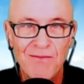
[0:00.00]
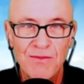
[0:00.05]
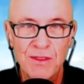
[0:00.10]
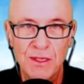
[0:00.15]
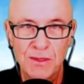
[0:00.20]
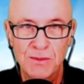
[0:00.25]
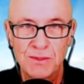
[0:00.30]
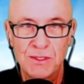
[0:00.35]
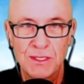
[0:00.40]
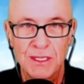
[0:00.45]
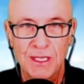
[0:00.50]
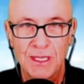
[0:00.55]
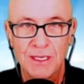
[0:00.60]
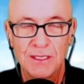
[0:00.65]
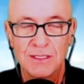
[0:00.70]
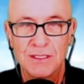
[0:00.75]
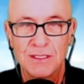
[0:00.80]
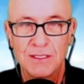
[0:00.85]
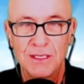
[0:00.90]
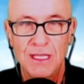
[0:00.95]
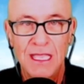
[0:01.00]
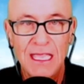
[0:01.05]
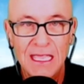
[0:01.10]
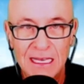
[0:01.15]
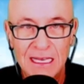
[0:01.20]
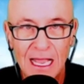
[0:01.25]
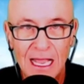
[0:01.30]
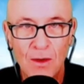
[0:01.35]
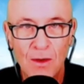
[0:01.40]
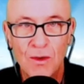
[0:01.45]
those things
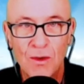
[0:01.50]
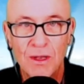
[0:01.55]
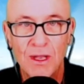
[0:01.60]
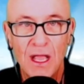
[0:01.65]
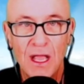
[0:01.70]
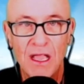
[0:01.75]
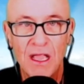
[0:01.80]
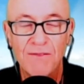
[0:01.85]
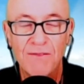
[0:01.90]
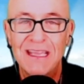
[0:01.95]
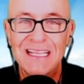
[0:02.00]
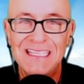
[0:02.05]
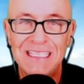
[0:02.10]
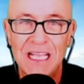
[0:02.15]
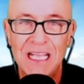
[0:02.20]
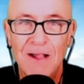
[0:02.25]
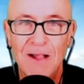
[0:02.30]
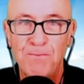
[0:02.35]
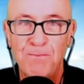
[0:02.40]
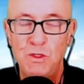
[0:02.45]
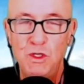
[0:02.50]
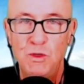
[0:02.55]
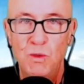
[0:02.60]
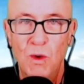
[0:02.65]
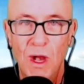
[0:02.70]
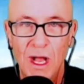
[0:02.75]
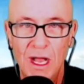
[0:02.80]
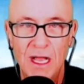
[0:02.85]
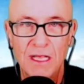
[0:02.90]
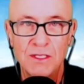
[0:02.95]
in our life. It's up
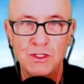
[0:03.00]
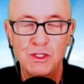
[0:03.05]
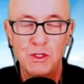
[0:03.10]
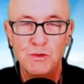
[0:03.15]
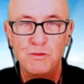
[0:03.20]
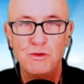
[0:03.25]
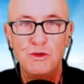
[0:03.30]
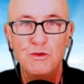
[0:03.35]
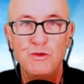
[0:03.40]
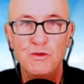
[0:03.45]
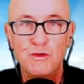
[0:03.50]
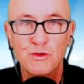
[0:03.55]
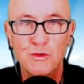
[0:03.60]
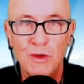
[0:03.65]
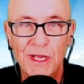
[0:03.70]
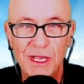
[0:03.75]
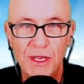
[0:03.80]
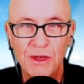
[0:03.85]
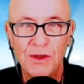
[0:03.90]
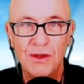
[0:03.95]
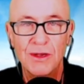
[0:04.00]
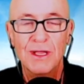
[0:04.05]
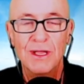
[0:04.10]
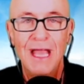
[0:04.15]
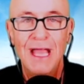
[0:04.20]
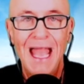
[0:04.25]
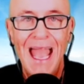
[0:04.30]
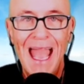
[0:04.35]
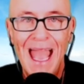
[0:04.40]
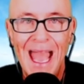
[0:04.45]
to us to trigger
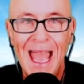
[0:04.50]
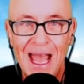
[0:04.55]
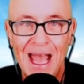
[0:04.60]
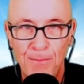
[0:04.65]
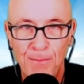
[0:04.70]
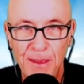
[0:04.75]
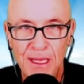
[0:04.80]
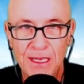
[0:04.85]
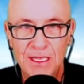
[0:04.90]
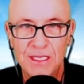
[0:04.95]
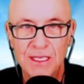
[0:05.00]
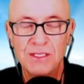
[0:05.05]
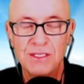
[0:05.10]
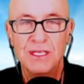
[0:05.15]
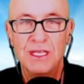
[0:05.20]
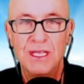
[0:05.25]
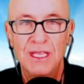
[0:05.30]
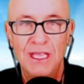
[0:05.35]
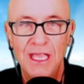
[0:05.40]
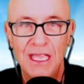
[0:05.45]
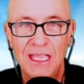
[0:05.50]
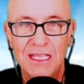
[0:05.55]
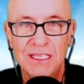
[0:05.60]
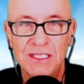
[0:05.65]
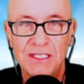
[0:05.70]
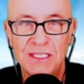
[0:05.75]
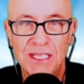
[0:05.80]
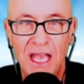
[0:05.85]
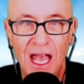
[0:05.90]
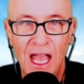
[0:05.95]
happiness
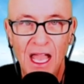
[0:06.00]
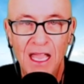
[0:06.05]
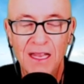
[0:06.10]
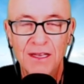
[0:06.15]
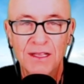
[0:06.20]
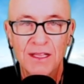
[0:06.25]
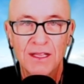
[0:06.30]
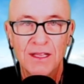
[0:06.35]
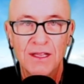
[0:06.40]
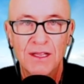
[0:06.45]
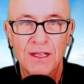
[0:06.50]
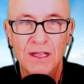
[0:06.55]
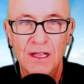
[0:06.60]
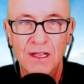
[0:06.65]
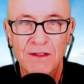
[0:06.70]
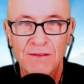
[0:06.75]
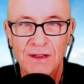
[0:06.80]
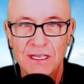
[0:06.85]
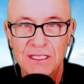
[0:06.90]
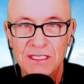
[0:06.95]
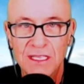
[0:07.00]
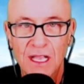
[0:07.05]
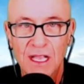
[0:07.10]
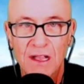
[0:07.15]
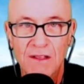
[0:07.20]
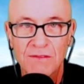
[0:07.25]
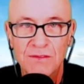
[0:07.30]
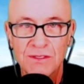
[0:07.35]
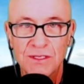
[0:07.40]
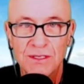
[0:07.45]
inside of
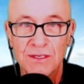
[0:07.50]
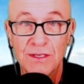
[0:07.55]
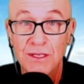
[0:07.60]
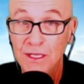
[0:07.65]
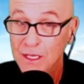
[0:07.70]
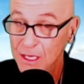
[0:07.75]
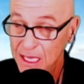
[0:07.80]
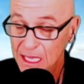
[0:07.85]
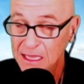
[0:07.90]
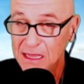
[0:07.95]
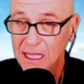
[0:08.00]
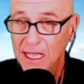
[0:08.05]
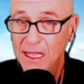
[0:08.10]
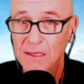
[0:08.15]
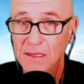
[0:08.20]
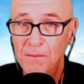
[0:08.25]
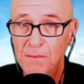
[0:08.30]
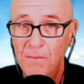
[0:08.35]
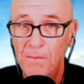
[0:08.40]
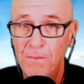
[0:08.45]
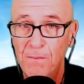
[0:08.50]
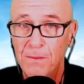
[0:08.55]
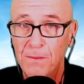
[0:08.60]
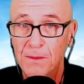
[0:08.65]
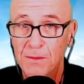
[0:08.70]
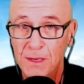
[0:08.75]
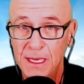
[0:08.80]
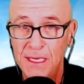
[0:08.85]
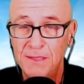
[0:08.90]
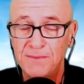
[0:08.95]
ourselves. You get that,
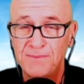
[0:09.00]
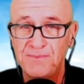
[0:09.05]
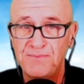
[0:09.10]
right?